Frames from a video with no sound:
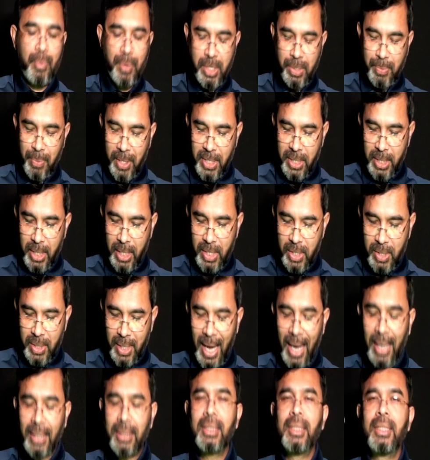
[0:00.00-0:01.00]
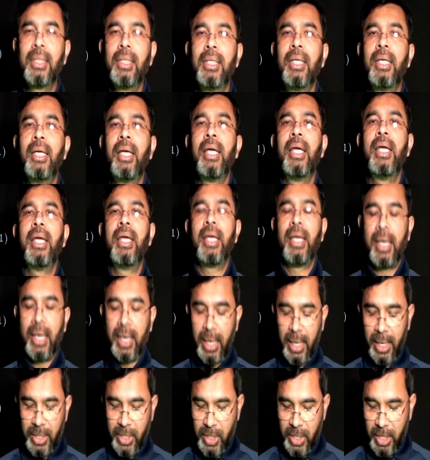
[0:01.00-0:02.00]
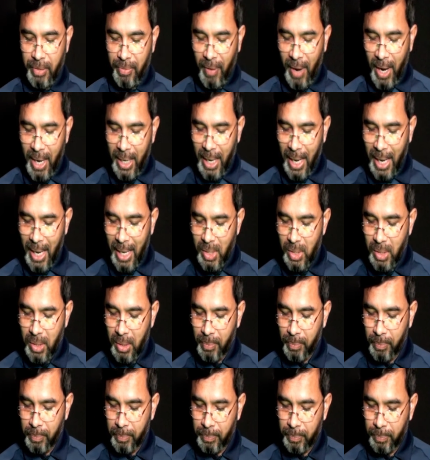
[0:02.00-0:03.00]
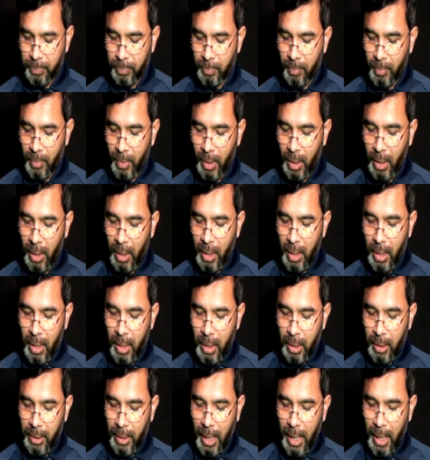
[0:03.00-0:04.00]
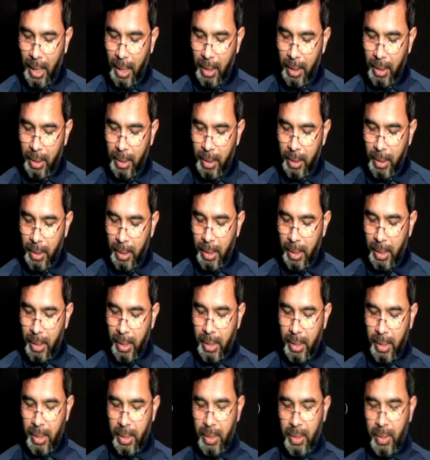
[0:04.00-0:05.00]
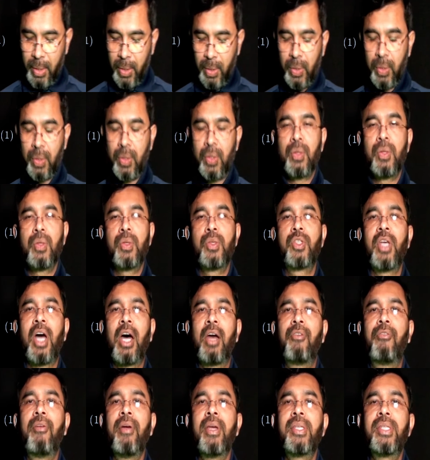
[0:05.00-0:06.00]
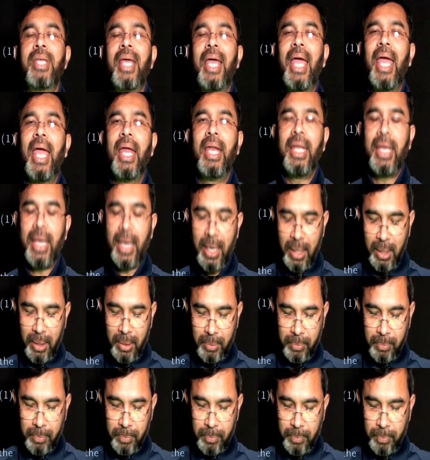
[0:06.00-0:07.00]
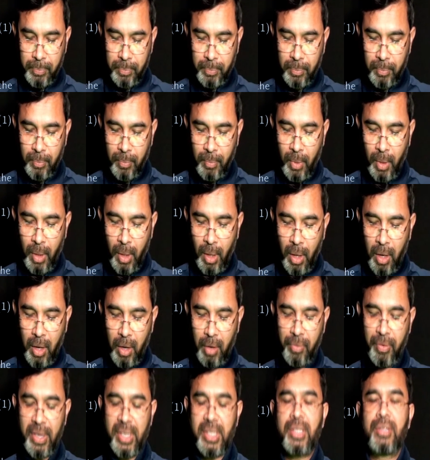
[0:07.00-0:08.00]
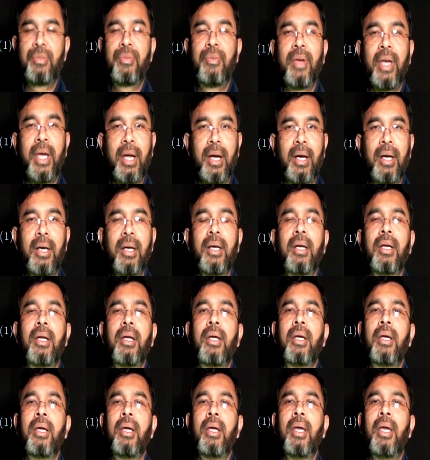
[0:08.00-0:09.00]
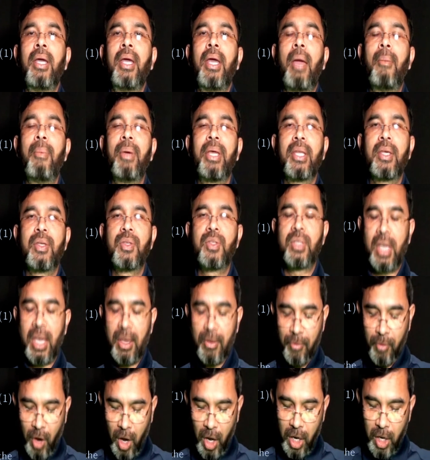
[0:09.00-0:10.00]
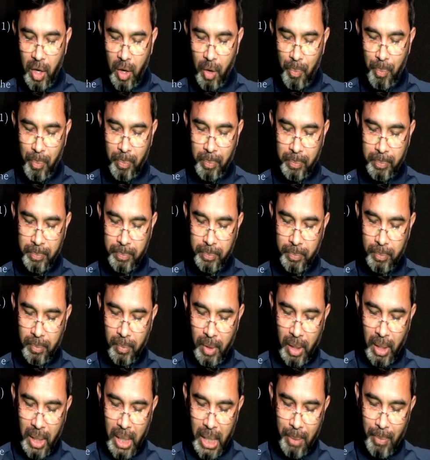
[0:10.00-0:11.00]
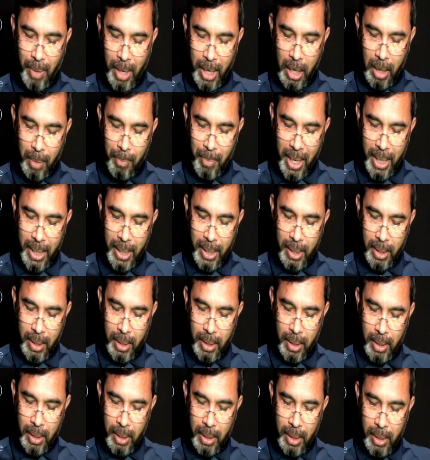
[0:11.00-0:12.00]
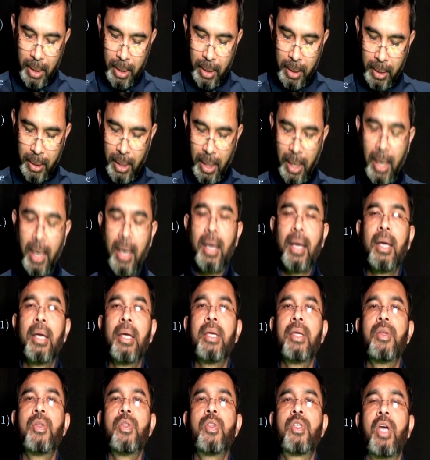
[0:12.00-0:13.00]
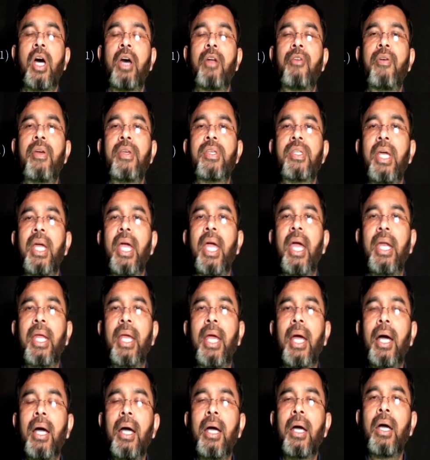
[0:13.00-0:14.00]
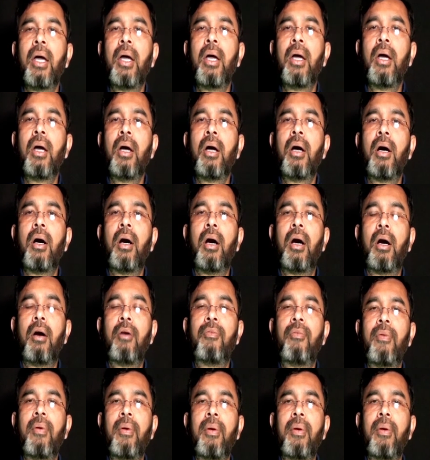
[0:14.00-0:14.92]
sphericity is that it's defined as the surface area of a sphere having the same volume divided by the surface area of